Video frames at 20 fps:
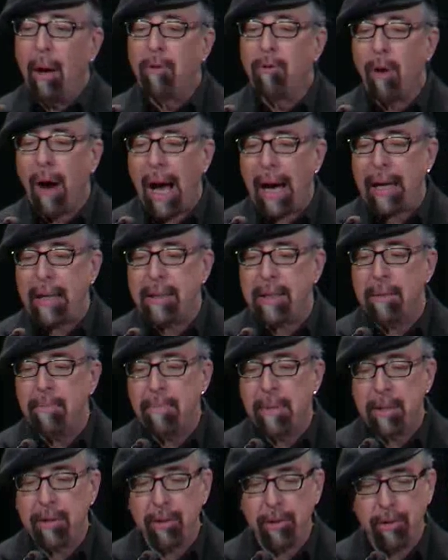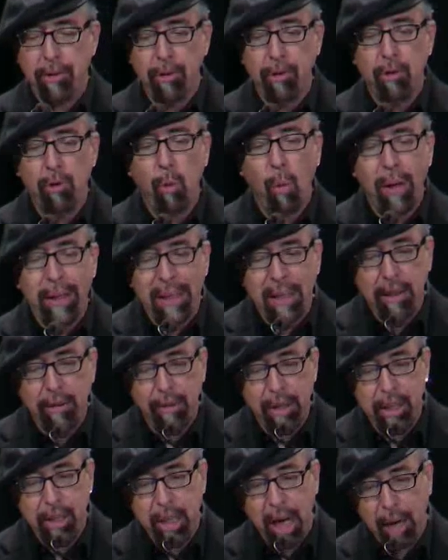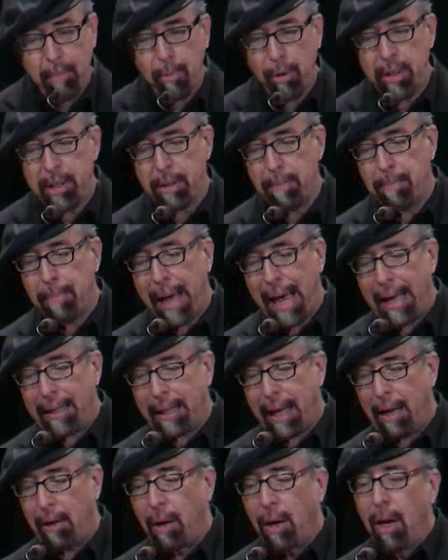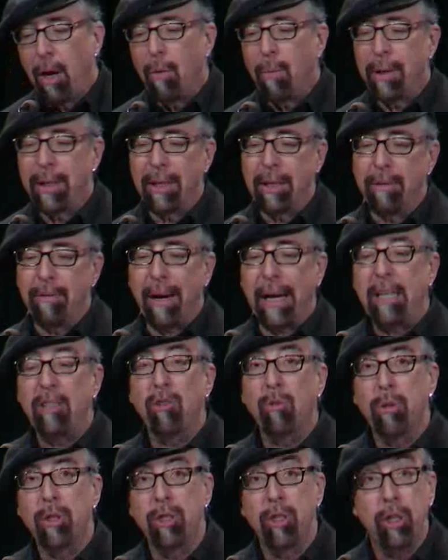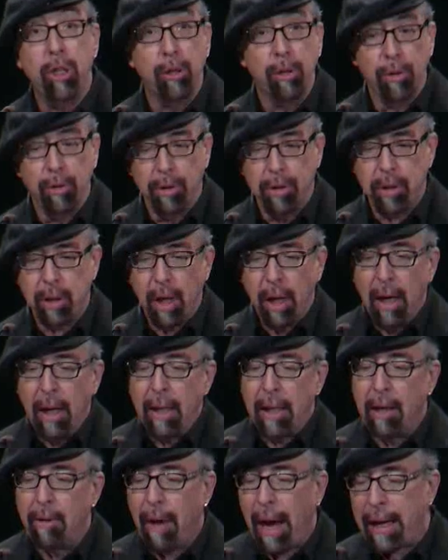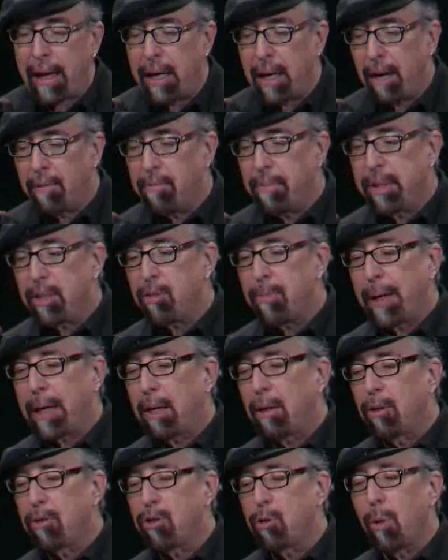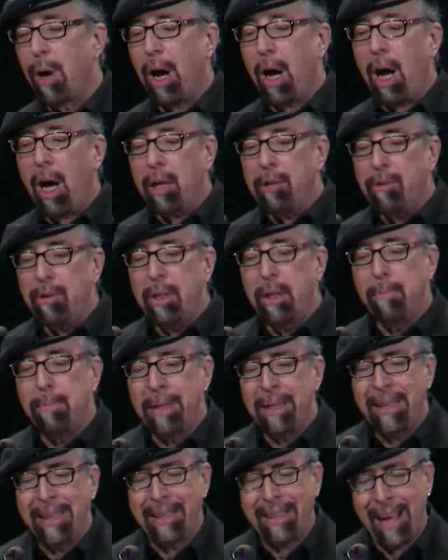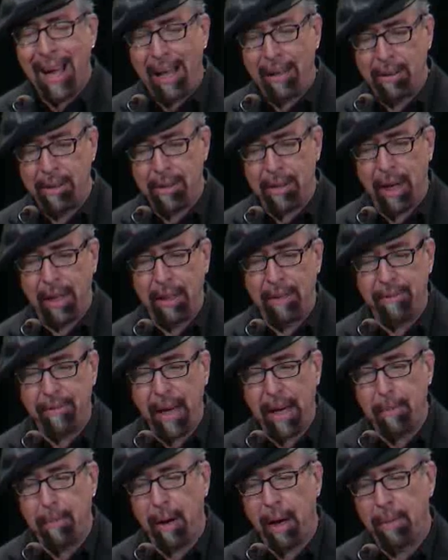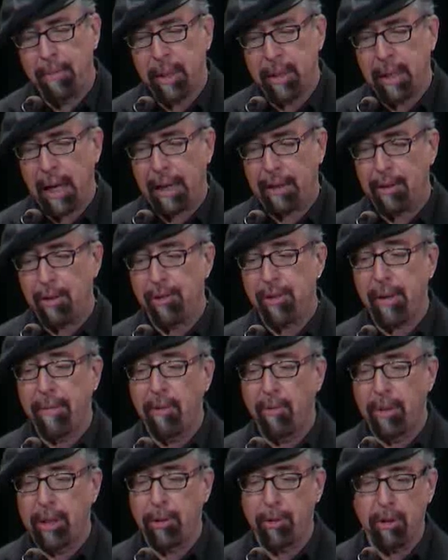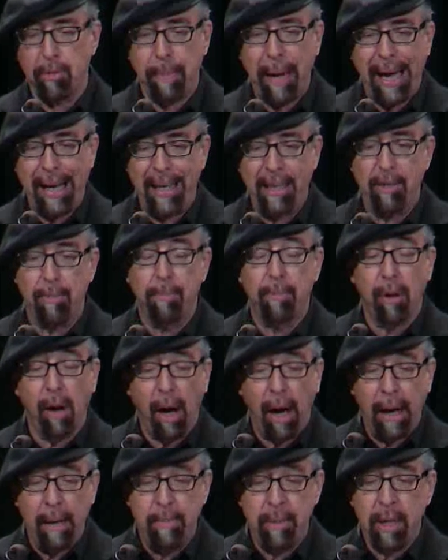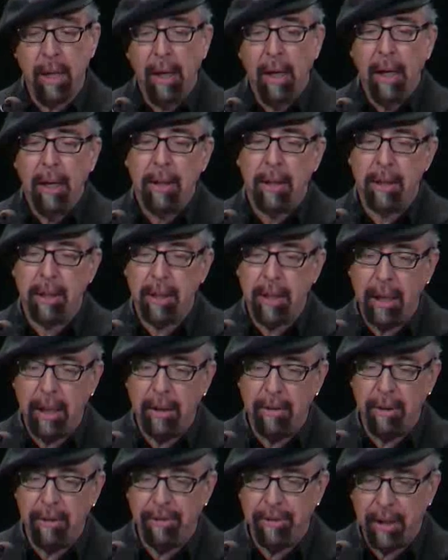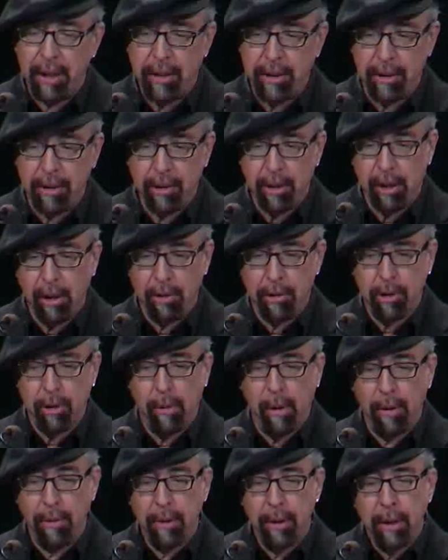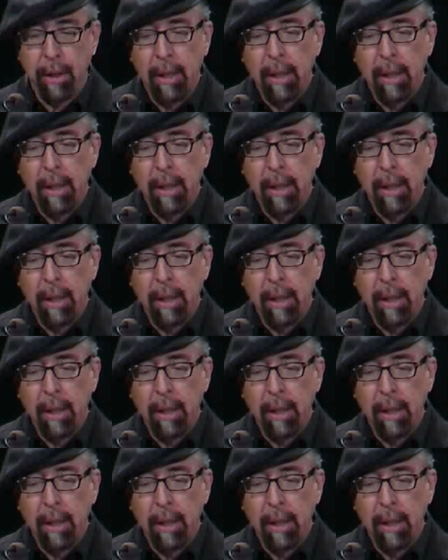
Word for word: rockets and missiles through 23 checkpoints in Baghdad where the device was used. The Iraqi government spent close to $100 million on the fake bomb detectors, some of which was paid as bribes to senior officials, close quote.